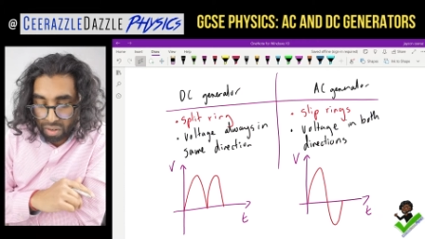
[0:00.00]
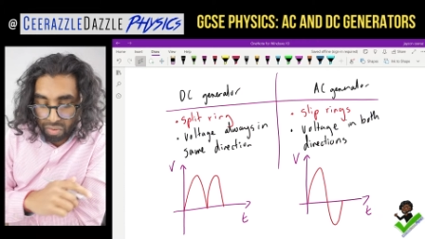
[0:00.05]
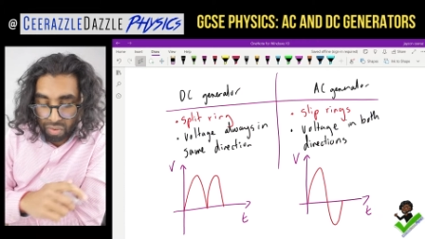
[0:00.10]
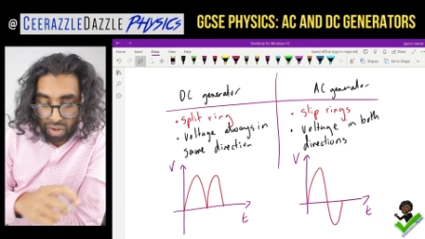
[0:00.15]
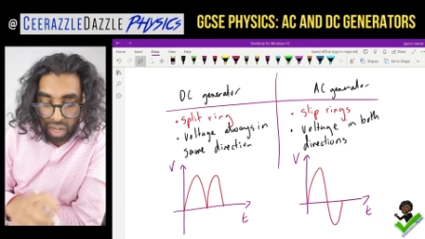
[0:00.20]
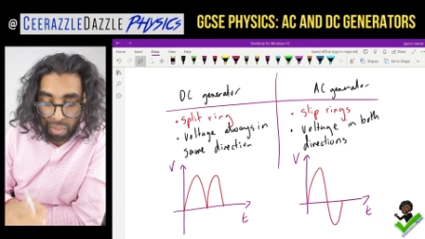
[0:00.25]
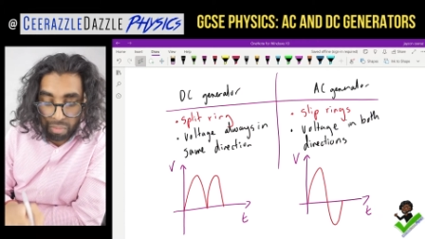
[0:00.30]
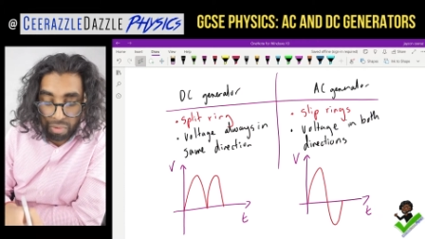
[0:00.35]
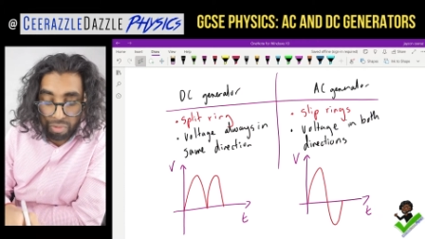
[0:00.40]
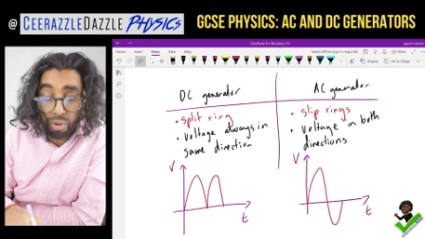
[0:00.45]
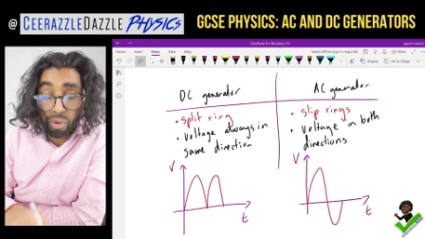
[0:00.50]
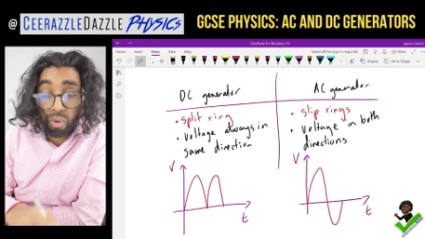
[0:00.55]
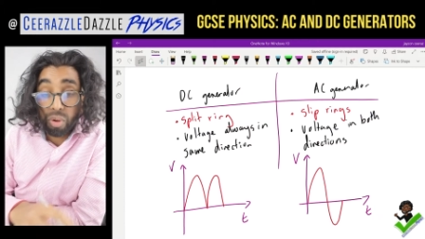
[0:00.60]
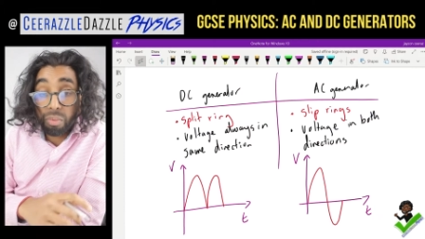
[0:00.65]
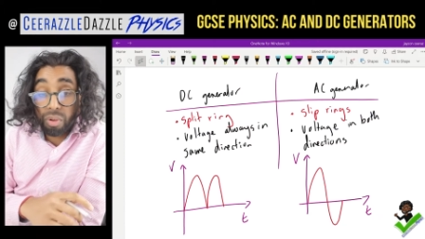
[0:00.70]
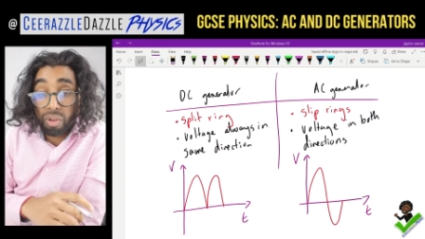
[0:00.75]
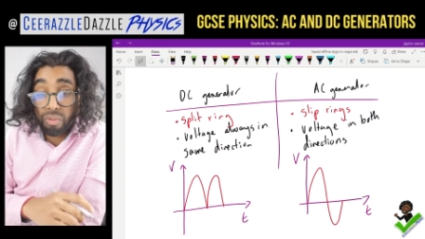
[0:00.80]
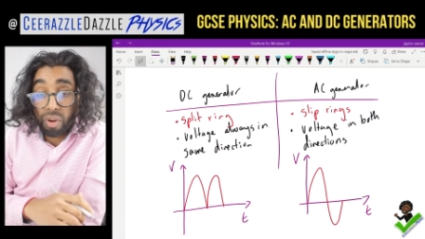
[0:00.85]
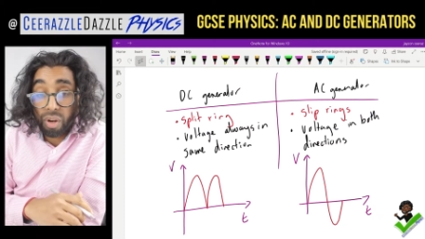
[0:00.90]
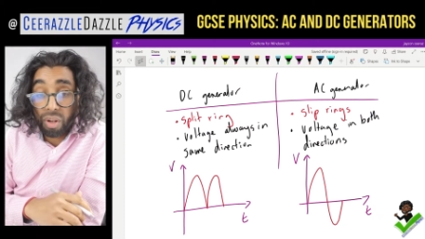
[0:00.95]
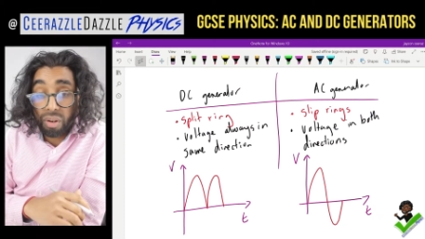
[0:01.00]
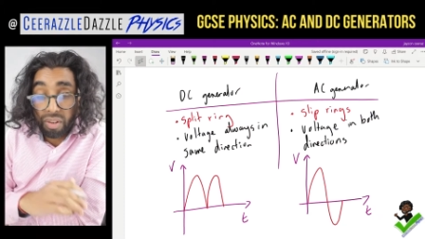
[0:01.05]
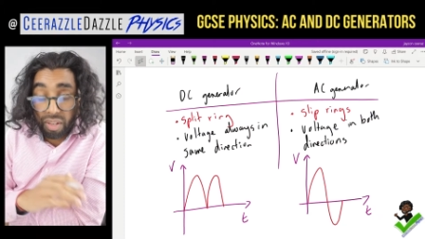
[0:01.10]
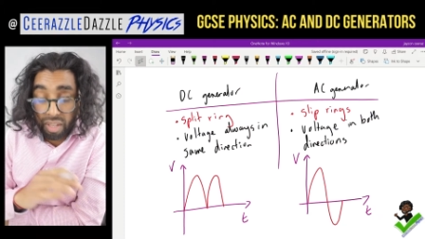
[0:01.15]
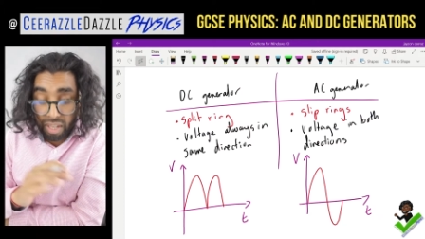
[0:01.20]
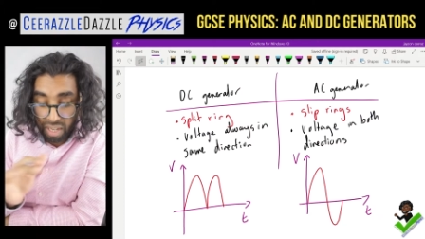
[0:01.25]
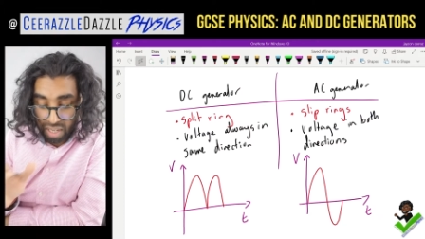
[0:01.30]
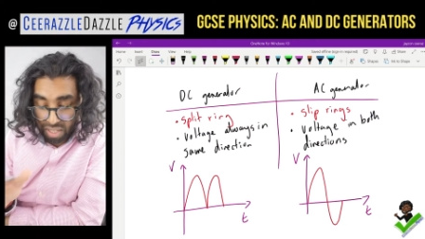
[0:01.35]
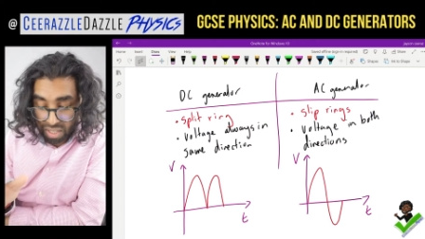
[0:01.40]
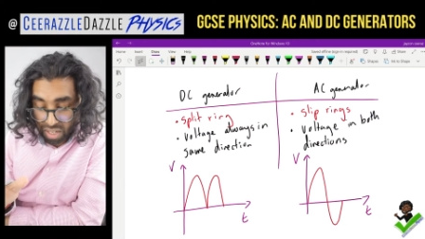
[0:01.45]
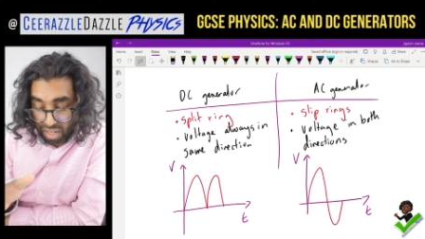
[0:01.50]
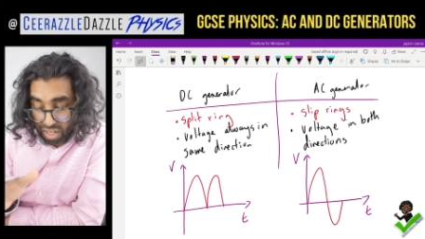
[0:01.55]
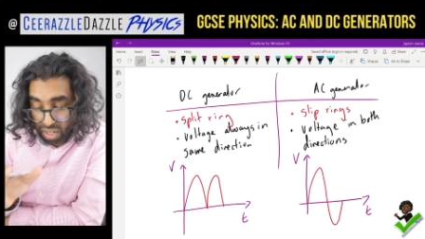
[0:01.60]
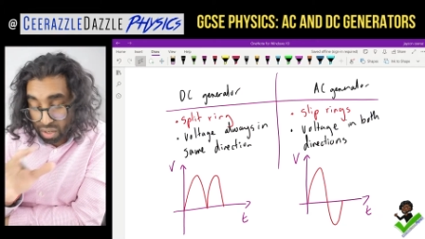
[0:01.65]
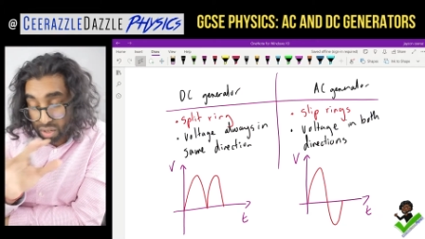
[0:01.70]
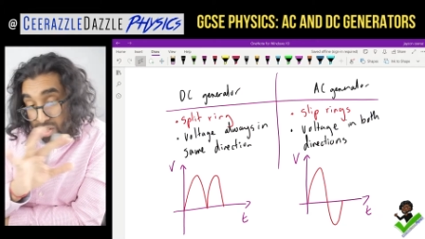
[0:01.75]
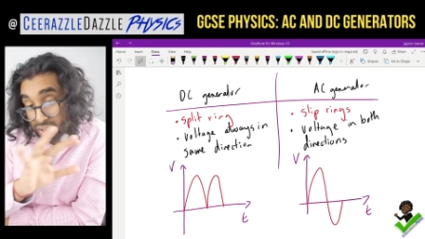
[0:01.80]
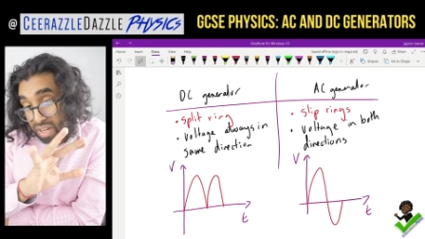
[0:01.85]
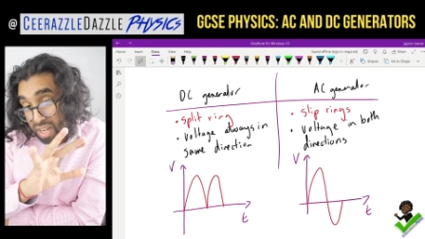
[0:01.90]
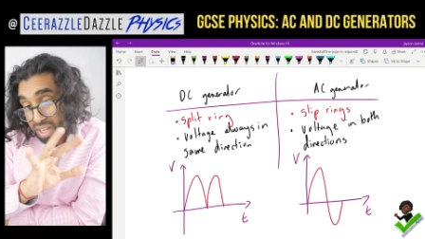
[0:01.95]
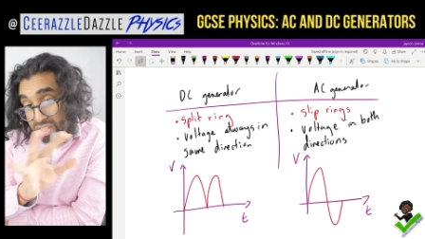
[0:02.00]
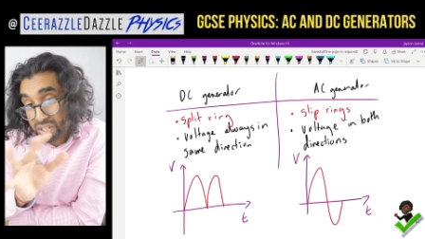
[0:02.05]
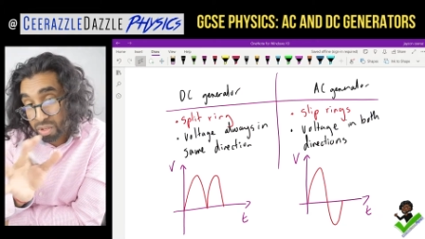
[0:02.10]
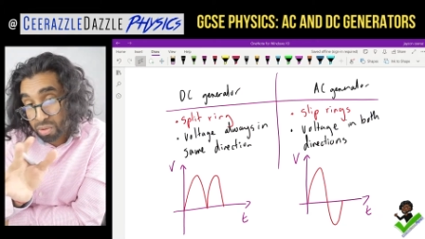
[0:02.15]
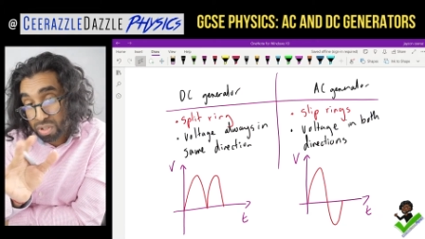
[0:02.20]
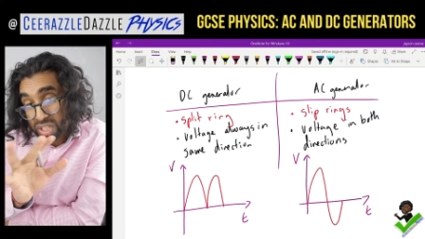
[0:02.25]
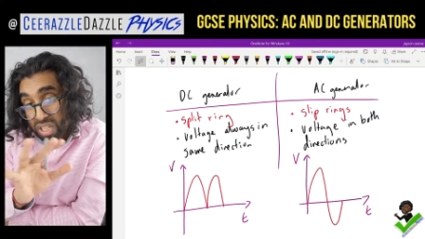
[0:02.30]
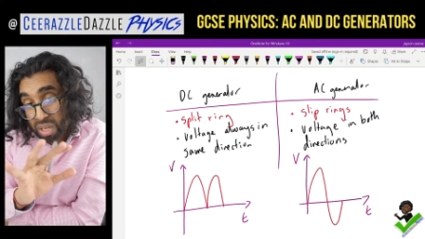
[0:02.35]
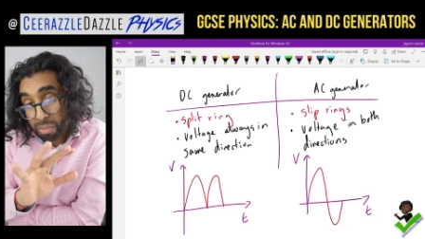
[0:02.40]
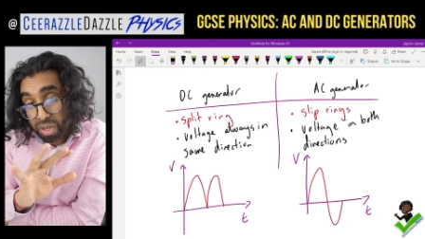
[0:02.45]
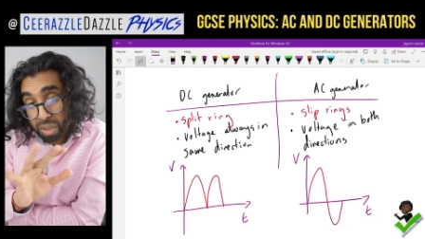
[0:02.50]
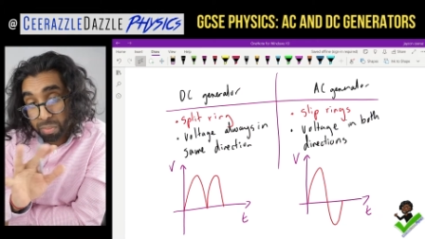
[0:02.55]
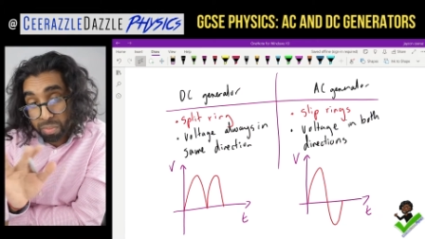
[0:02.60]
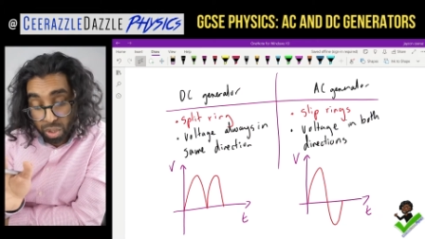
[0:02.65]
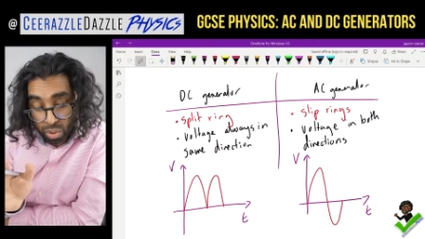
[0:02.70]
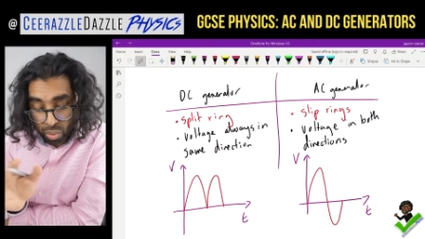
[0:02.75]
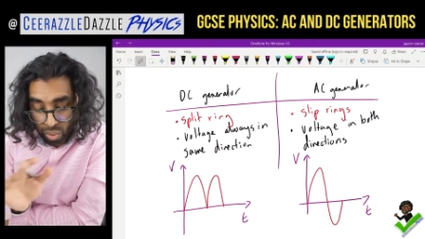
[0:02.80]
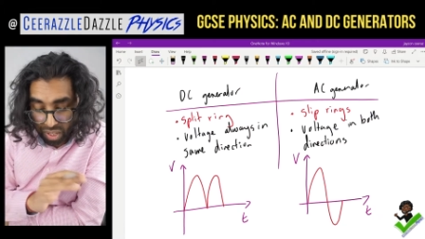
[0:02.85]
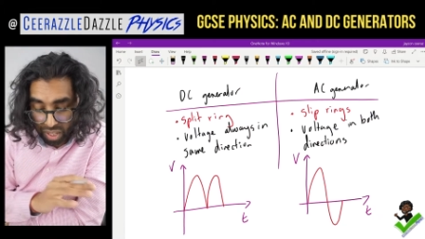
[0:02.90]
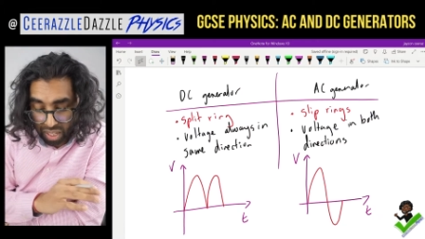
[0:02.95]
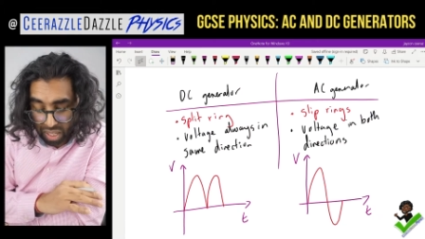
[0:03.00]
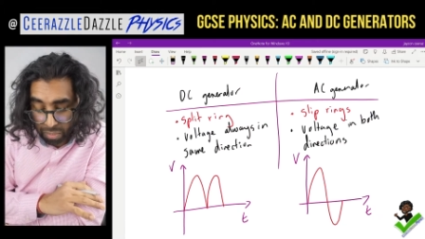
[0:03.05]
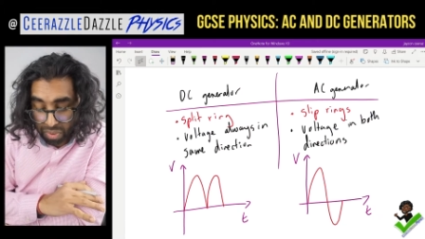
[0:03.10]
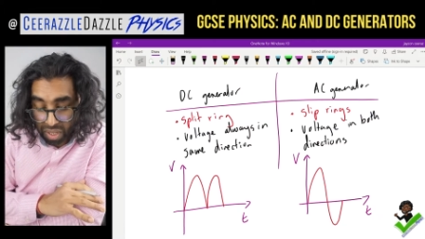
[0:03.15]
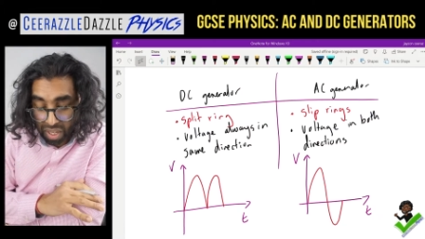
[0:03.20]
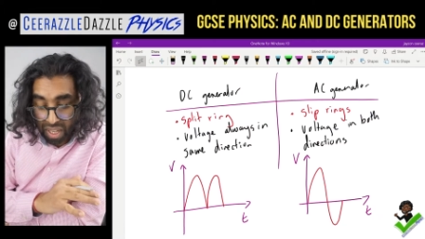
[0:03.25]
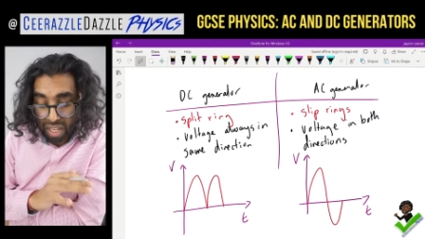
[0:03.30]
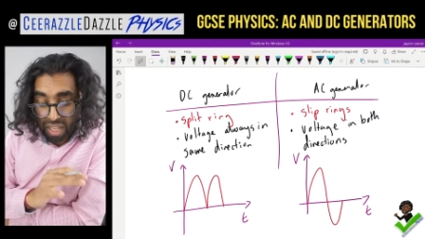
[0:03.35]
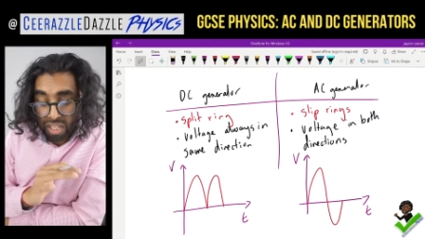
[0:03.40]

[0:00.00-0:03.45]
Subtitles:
Right, before we move on, here's a little nice little summary between them.